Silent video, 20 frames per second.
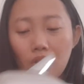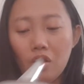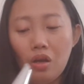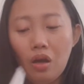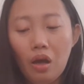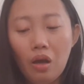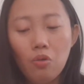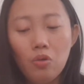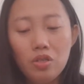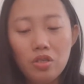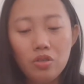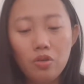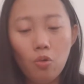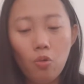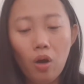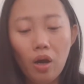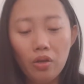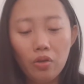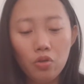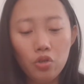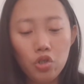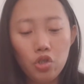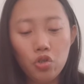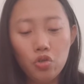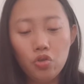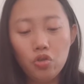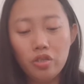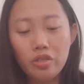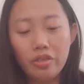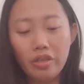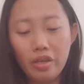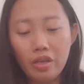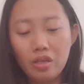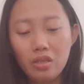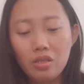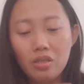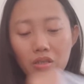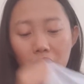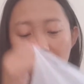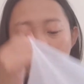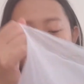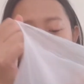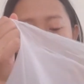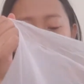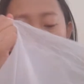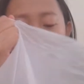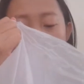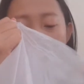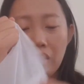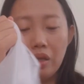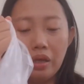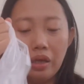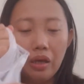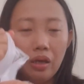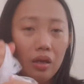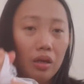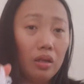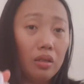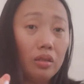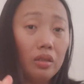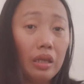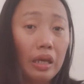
I was the one who chose this, and